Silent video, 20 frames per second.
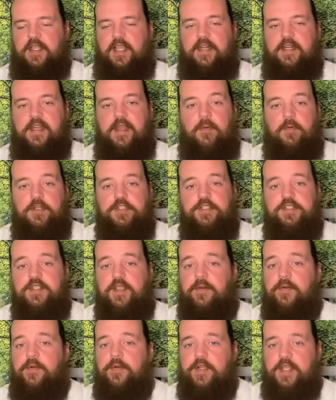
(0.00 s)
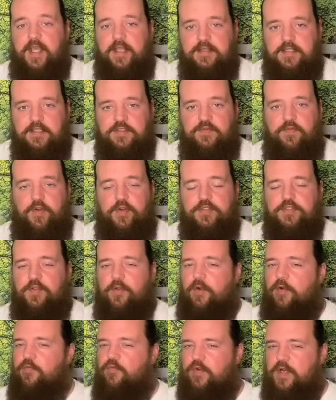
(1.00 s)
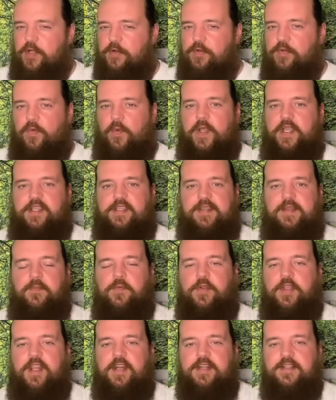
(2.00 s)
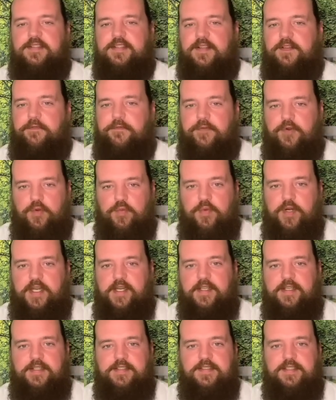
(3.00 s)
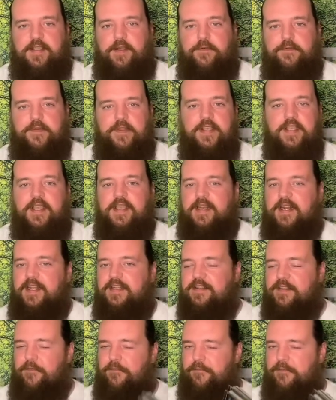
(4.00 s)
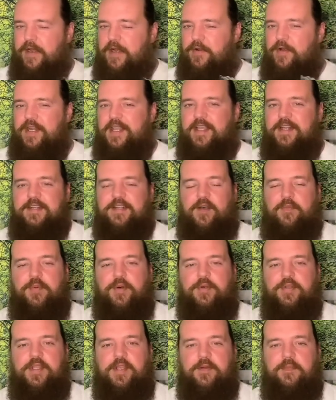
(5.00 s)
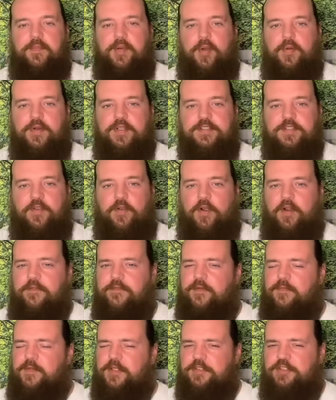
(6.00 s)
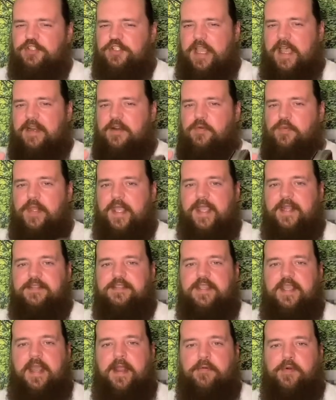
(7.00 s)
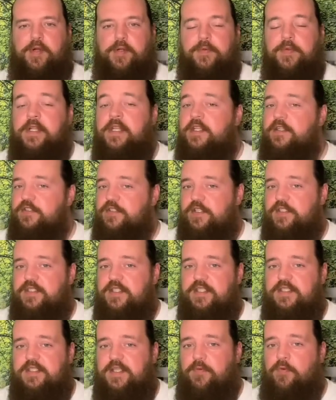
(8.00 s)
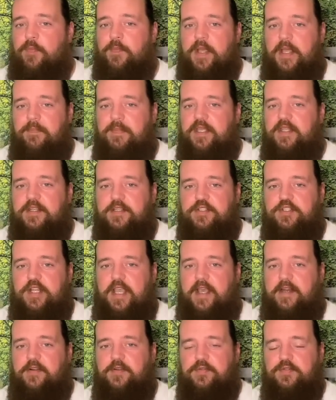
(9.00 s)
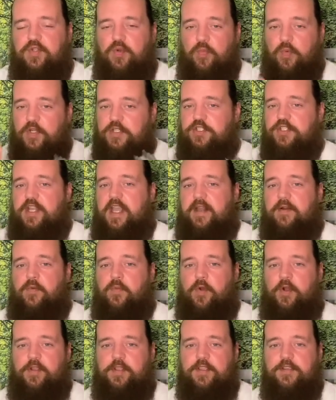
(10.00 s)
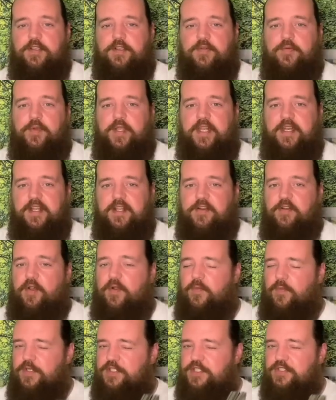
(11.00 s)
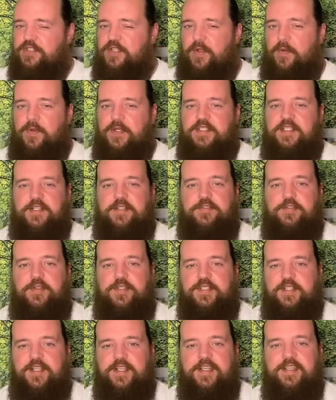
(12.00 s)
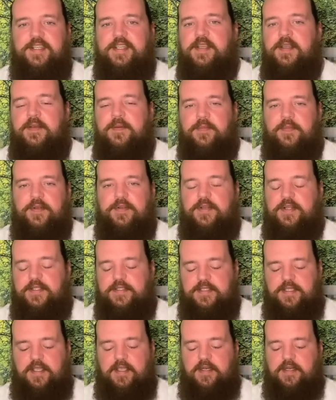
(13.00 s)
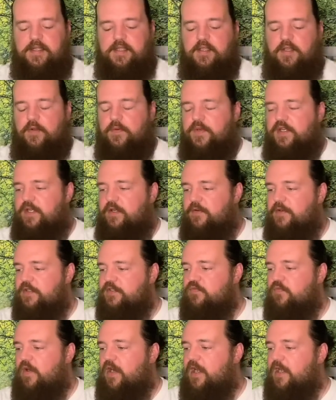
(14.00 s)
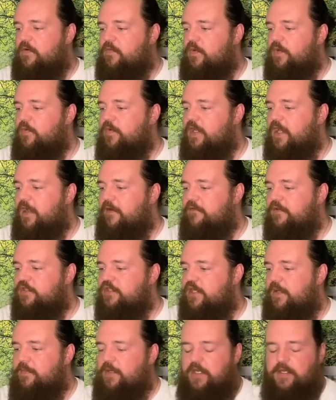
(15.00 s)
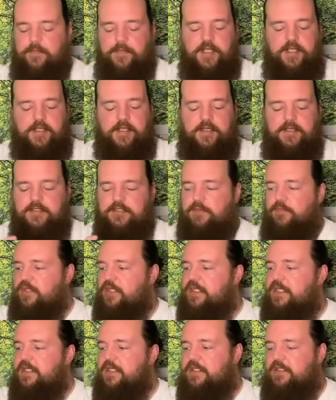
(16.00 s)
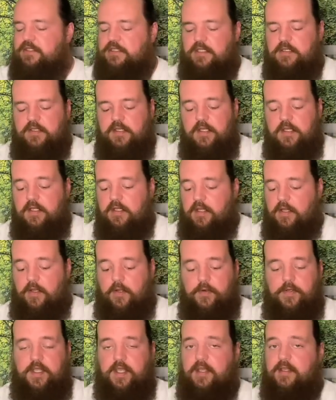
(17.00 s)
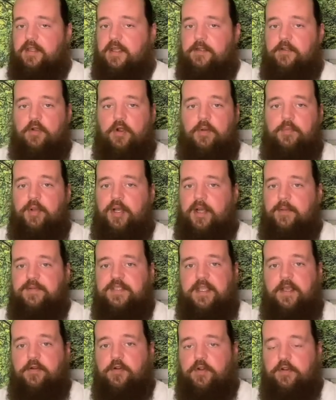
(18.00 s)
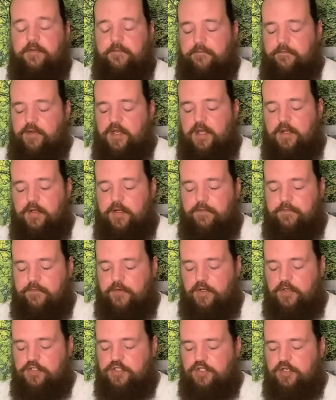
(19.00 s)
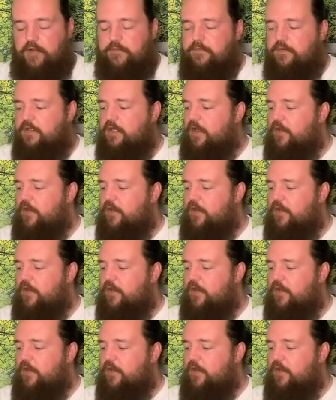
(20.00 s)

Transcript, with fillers: And yeah, we're just going to look at this first card real quick, then we'll get into the full reading itself. And at the very end, I'll pull you a bonus card from the Shadowland Tarot, just to see what might be in the shadows or what shadow work you can lean in on, which is always interesting. But let's get it going here. Let's rock. What do we got for Gemini, my guides? Please. Okay, that card popped out on the very first shuffle.